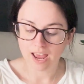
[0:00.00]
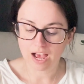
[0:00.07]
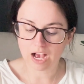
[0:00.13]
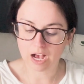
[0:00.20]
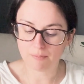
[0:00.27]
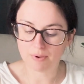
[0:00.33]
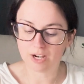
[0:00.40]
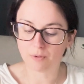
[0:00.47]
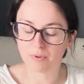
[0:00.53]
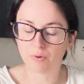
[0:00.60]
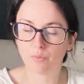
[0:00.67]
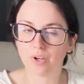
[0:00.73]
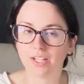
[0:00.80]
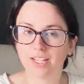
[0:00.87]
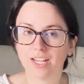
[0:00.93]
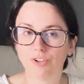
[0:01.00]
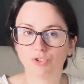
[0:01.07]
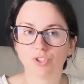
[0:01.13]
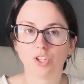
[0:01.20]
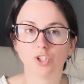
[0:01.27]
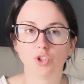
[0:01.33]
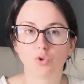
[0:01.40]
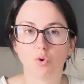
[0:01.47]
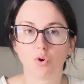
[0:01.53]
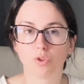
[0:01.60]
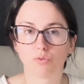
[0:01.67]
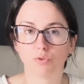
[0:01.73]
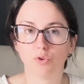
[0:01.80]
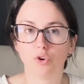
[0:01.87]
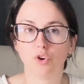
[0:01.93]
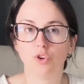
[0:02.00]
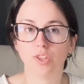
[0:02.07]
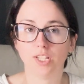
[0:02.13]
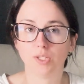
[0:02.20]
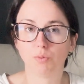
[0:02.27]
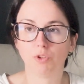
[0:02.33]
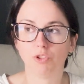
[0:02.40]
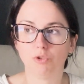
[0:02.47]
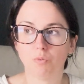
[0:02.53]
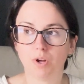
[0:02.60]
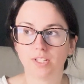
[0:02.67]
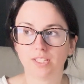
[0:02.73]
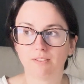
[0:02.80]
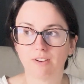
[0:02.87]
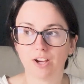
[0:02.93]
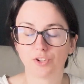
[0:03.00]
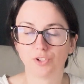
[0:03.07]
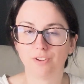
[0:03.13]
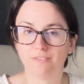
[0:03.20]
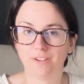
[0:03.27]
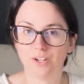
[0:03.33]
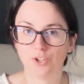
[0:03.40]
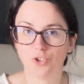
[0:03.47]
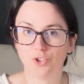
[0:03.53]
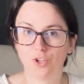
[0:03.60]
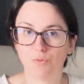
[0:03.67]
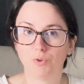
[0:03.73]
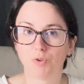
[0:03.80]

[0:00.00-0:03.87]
And I'll be really interested to talk through this with you once I've actually finished it,